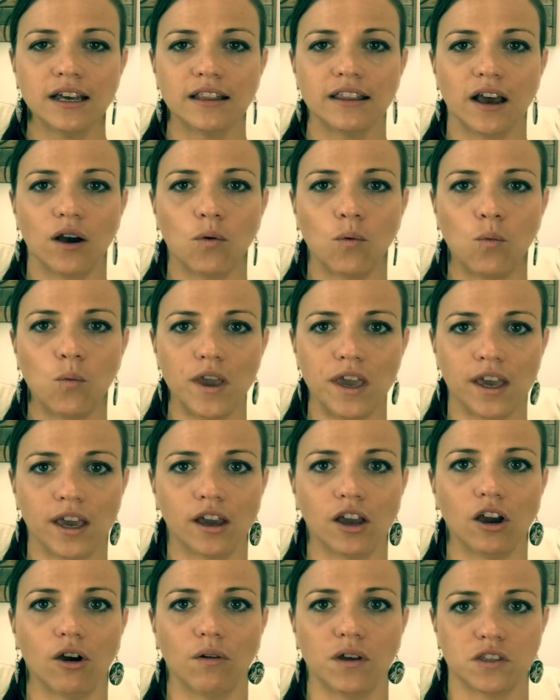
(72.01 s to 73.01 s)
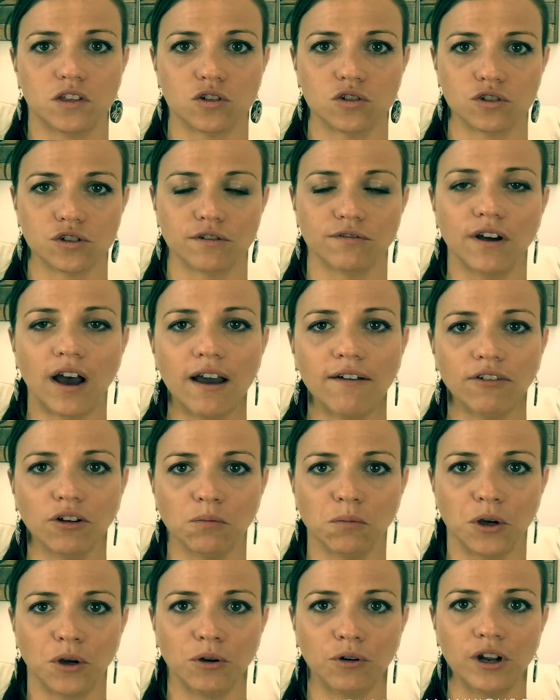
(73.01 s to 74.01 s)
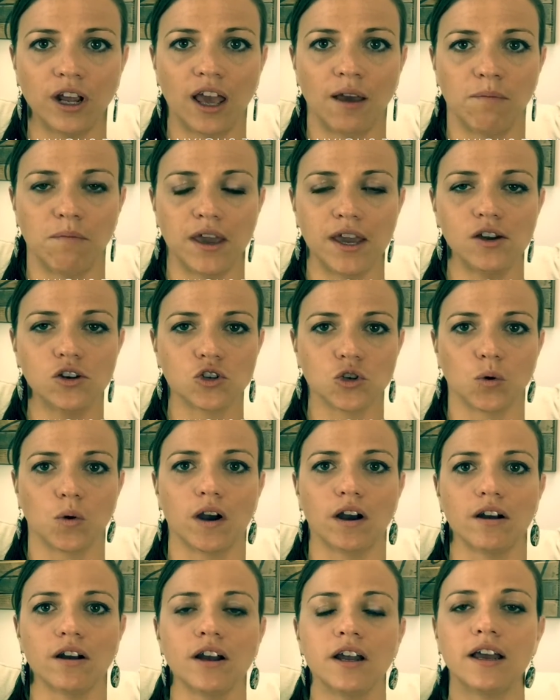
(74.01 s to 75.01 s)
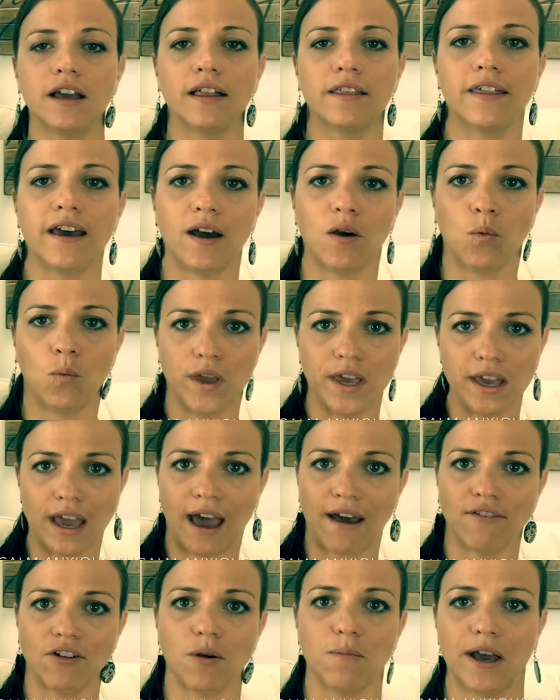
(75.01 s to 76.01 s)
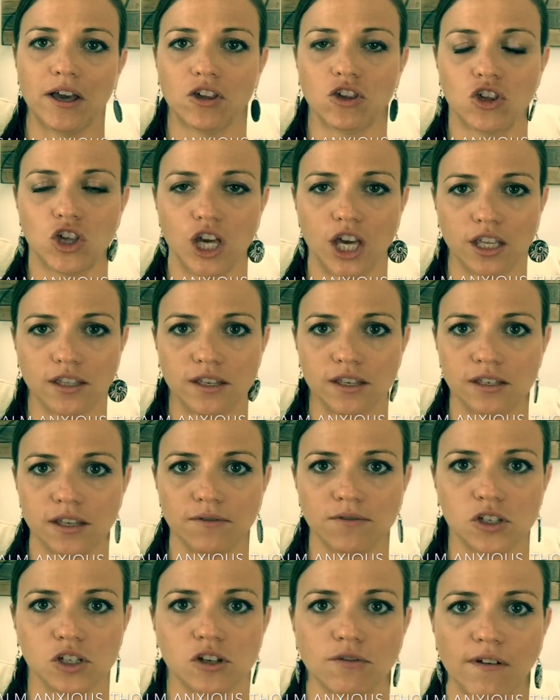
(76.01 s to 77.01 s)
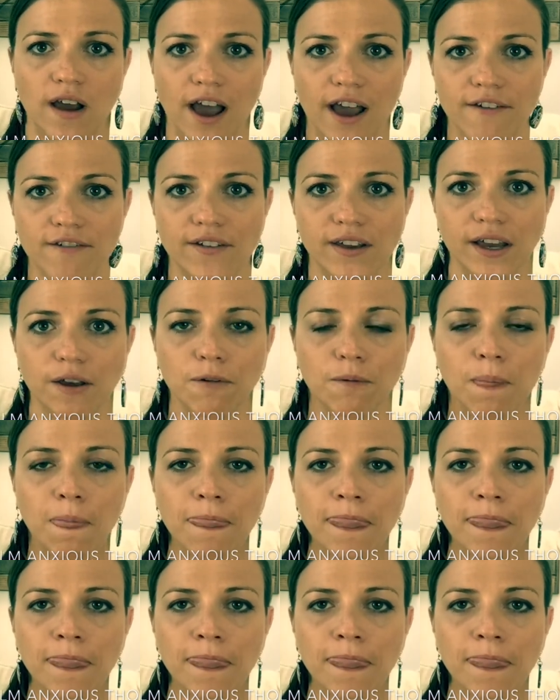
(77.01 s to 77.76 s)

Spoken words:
that we can go into survival mode and make sure that we have our best chances of surviving.